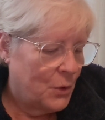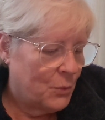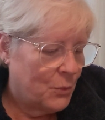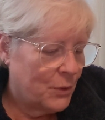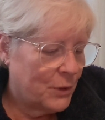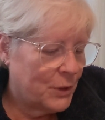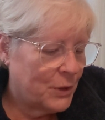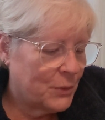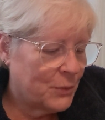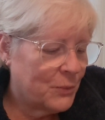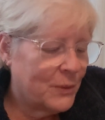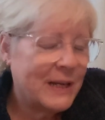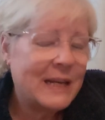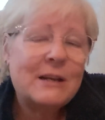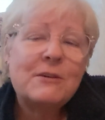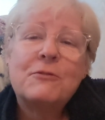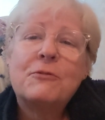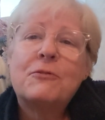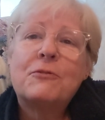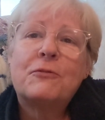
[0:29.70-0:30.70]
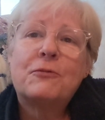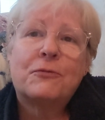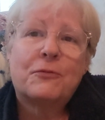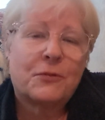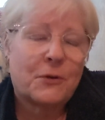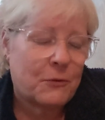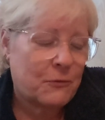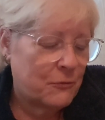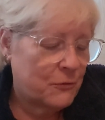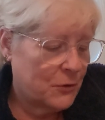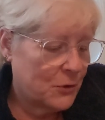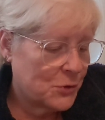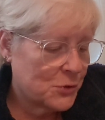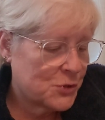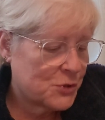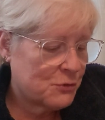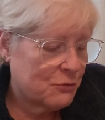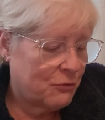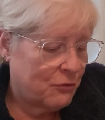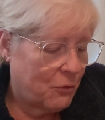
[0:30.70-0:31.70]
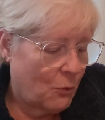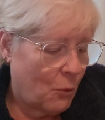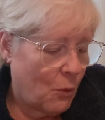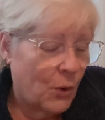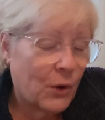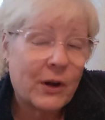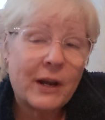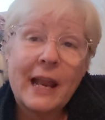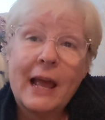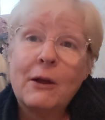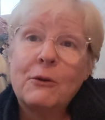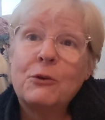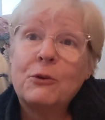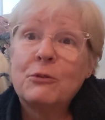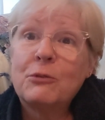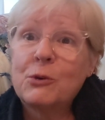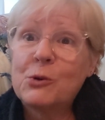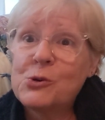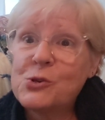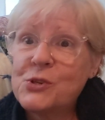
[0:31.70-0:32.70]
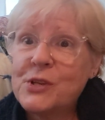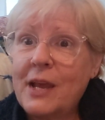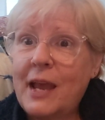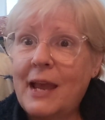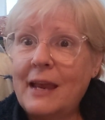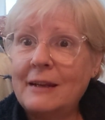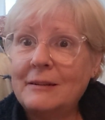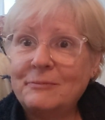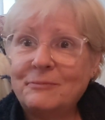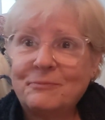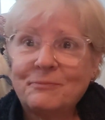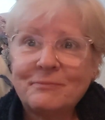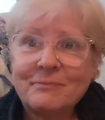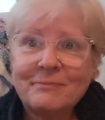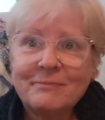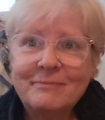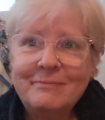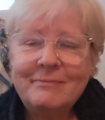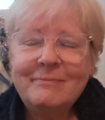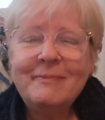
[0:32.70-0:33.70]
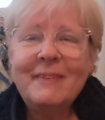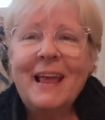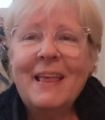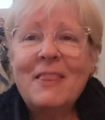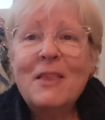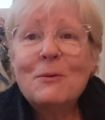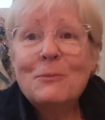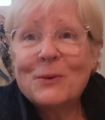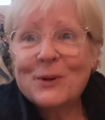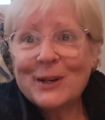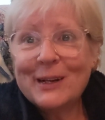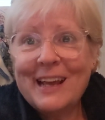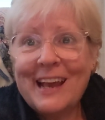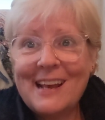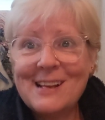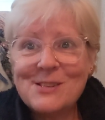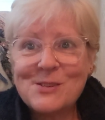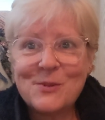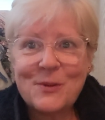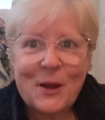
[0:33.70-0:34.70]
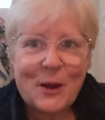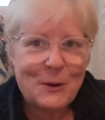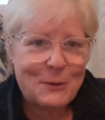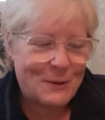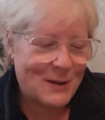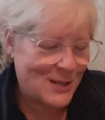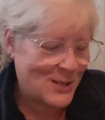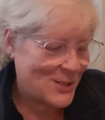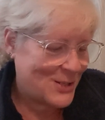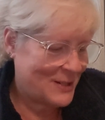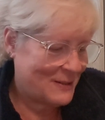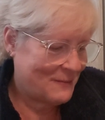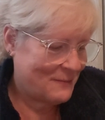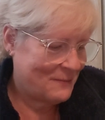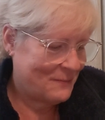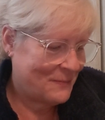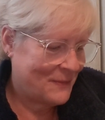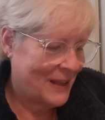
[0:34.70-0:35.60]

We're going to read from verse 4 down to verse 8, and then we're going to answer that question.